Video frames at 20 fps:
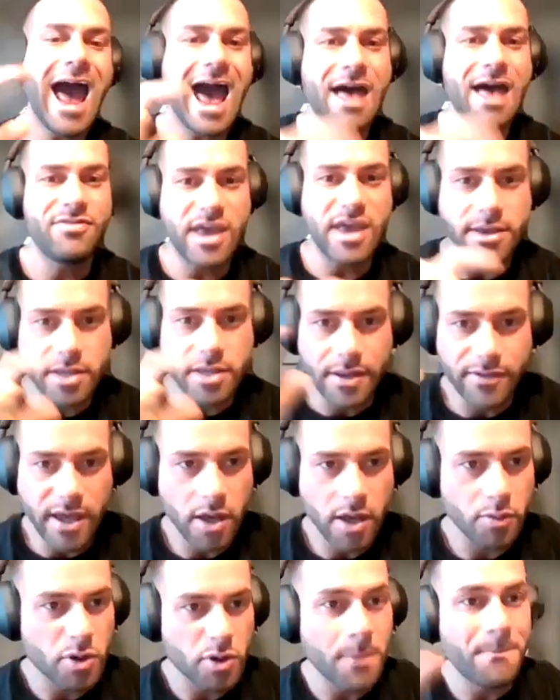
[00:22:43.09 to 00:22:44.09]
and
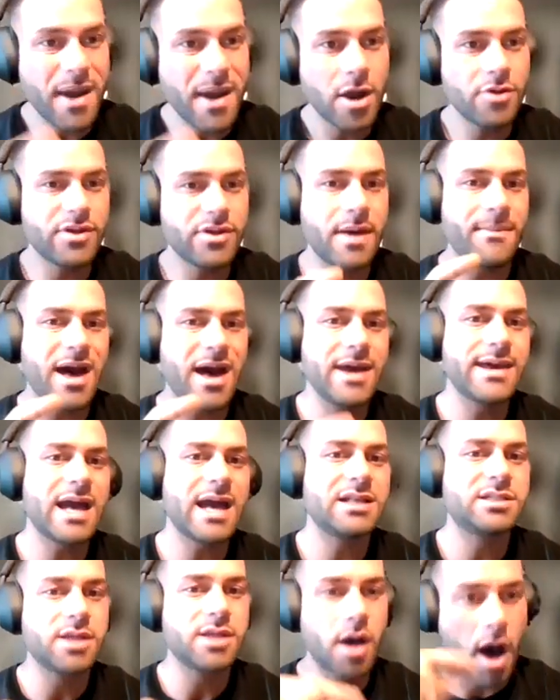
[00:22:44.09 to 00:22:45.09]
they compared them
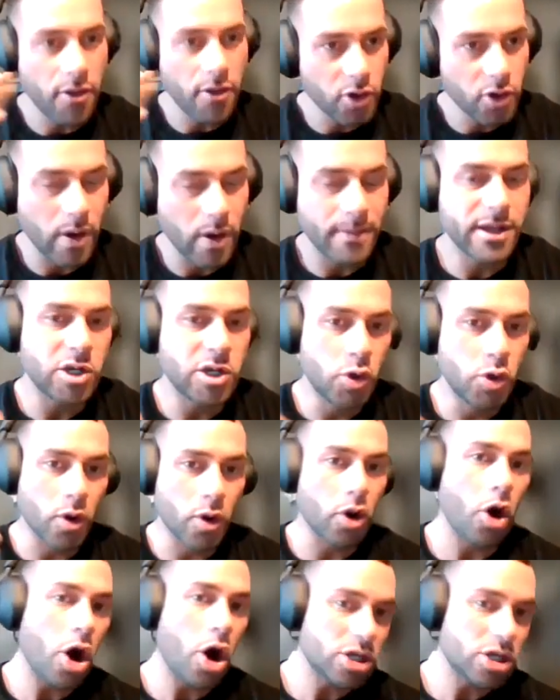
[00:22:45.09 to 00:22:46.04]
against other women who were